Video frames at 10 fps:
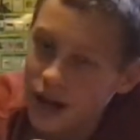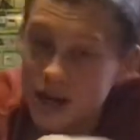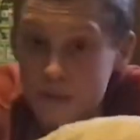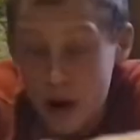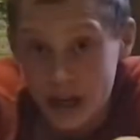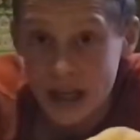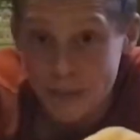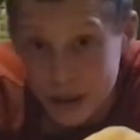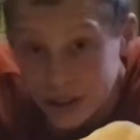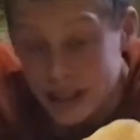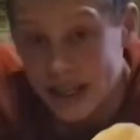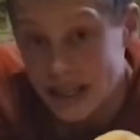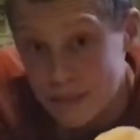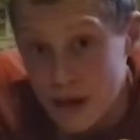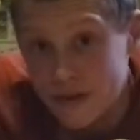And you want to keep it clean and
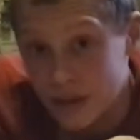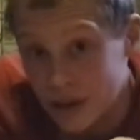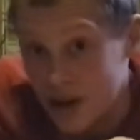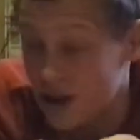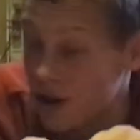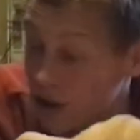spiffy looking